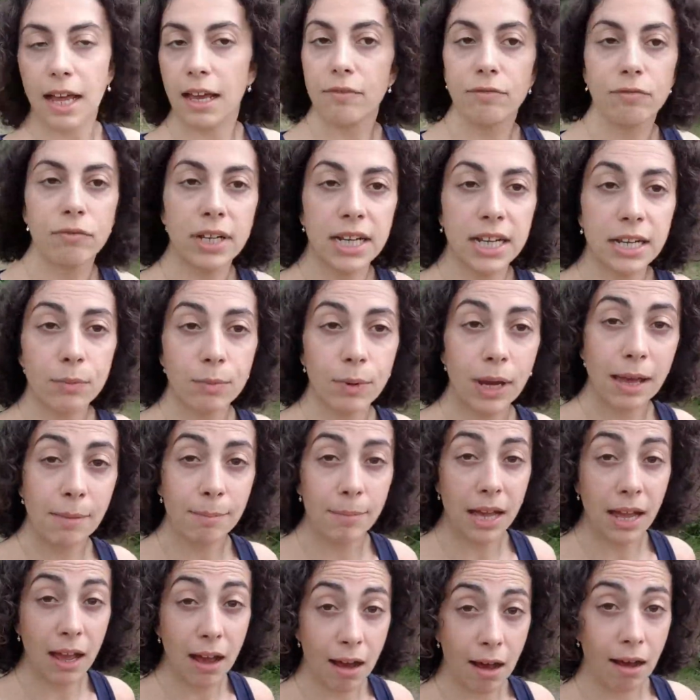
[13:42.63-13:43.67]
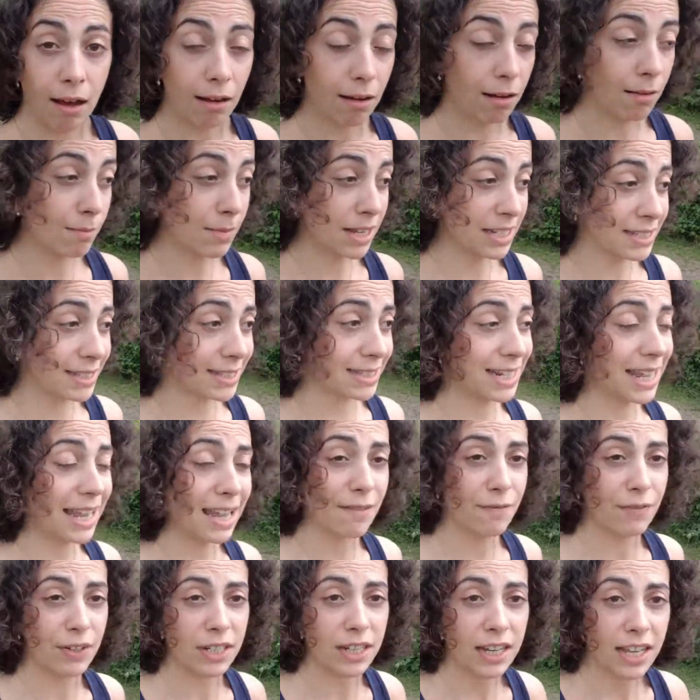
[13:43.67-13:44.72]
really wear my heart on my
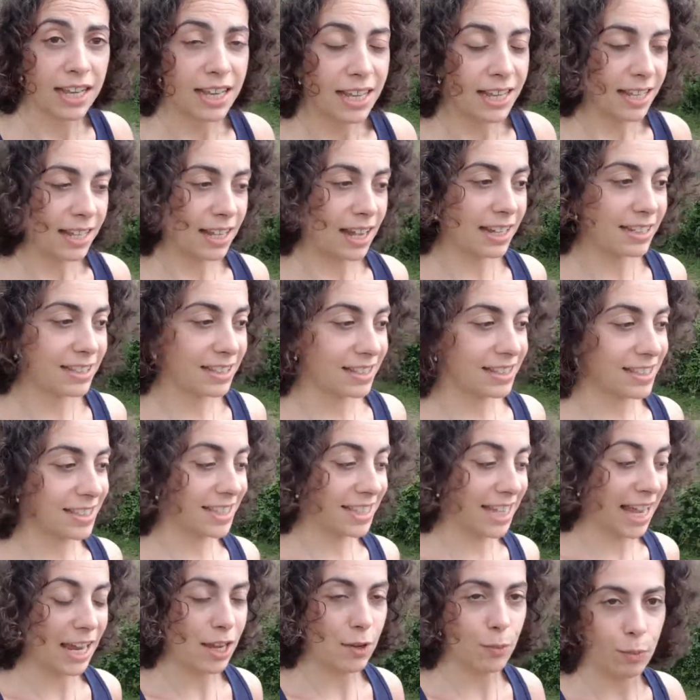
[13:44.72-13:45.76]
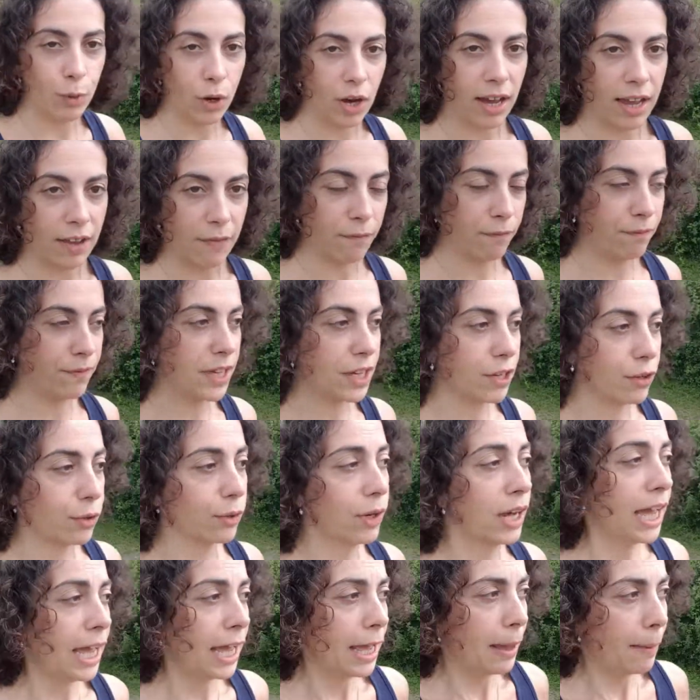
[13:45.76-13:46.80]
sleeve and say what I feel,
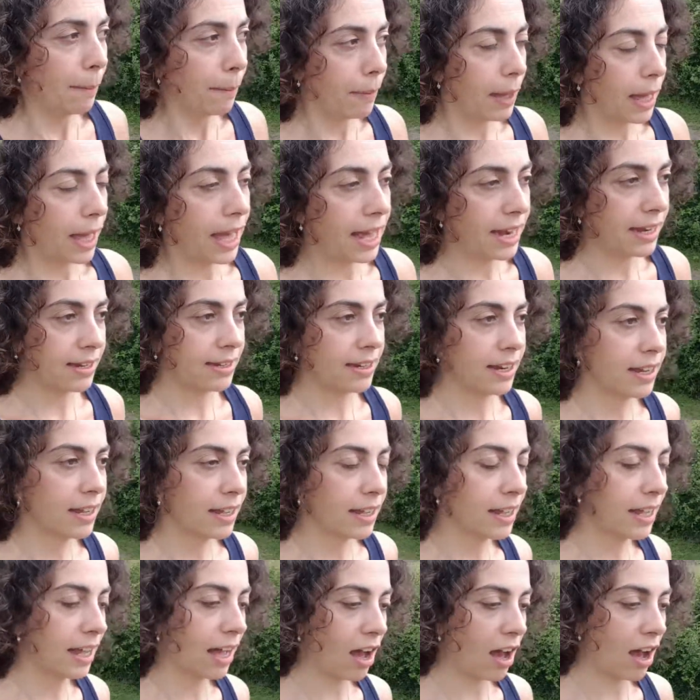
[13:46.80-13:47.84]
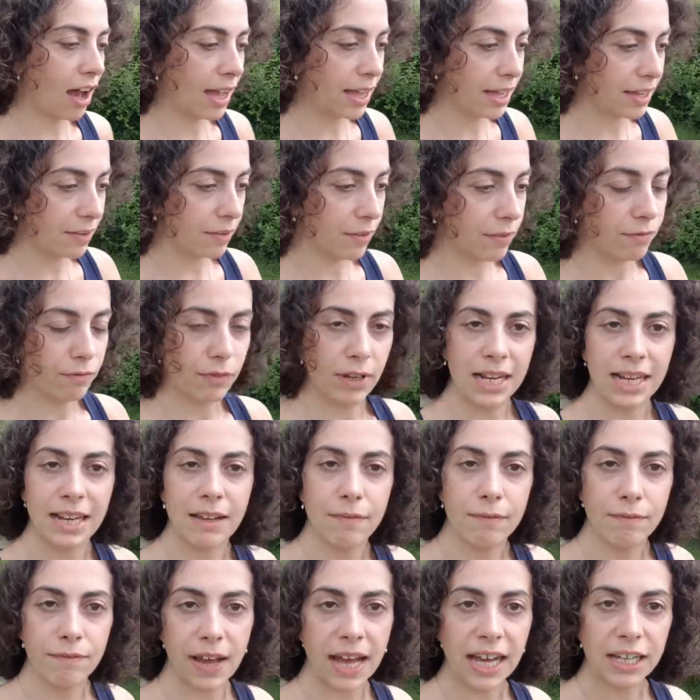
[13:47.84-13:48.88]
and I really
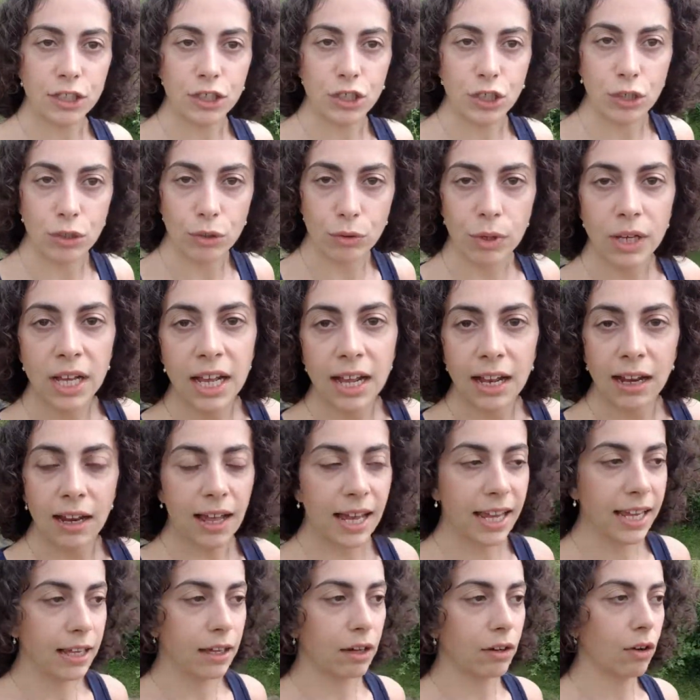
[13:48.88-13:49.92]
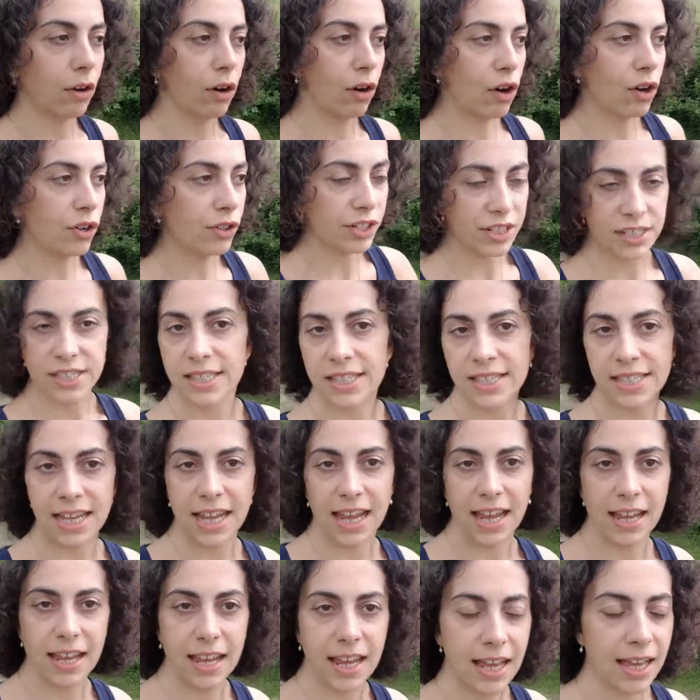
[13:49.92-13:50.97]
value
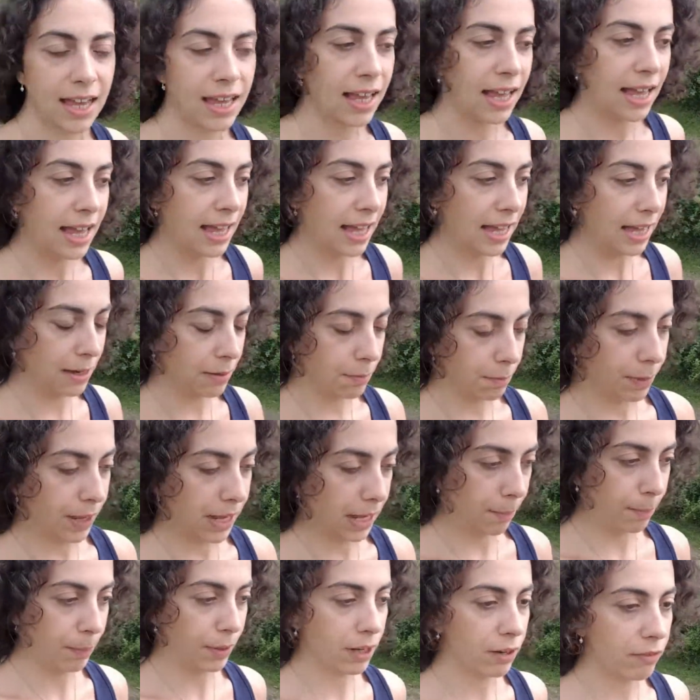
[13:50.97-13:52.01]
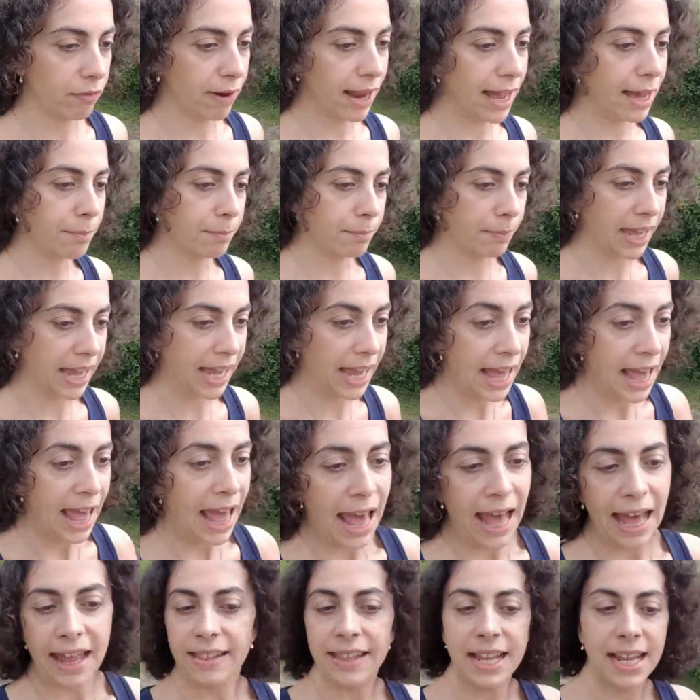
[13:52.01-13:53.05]
honesty in people around me.
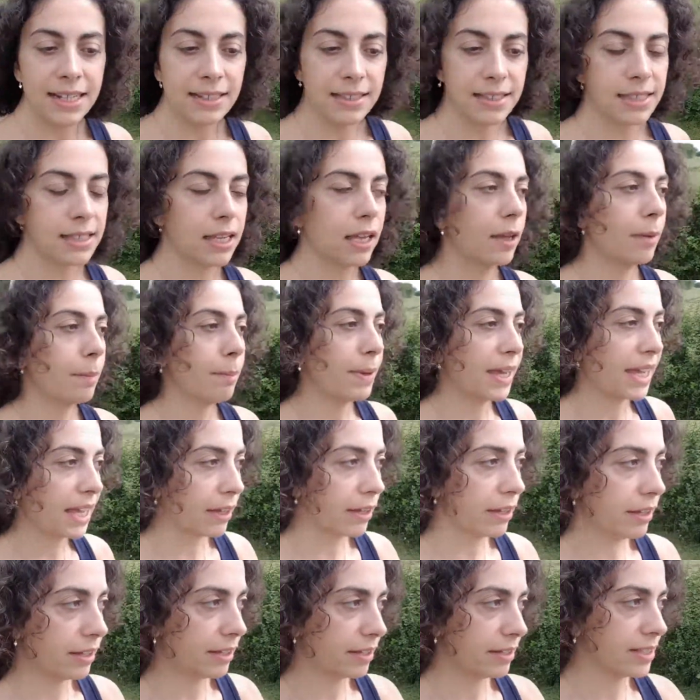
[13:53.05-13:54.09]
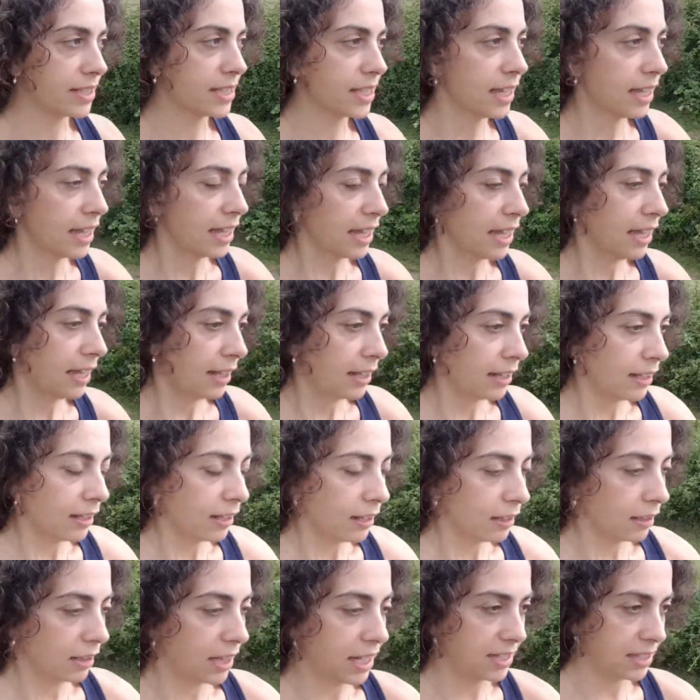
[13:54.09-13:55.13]
And that's because
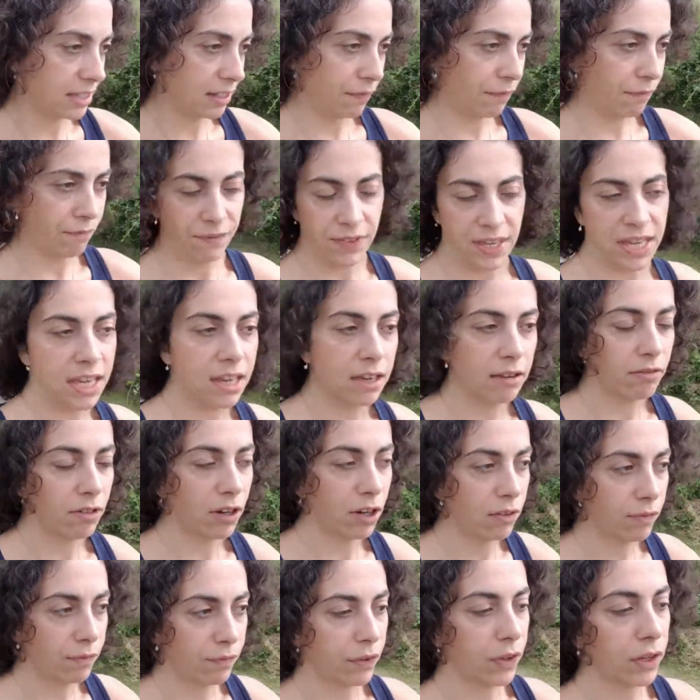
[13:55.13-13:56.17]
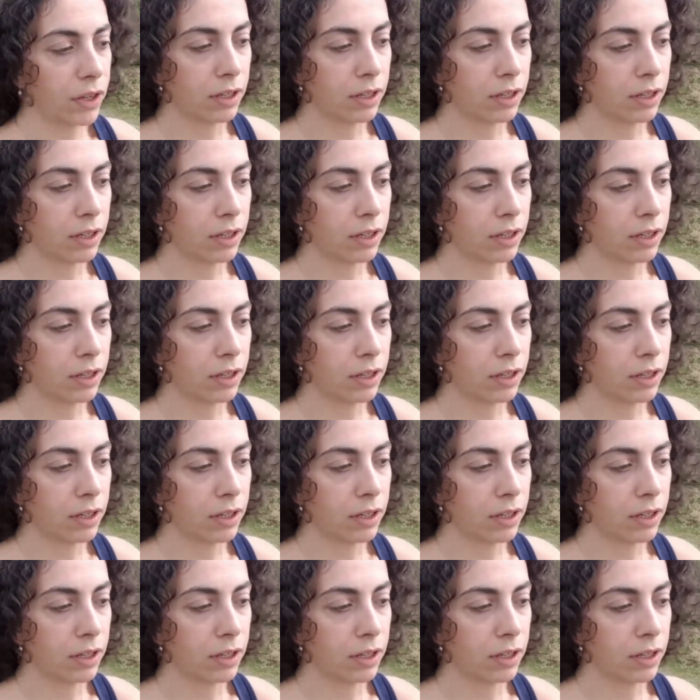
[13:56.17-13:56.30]
there's a fear of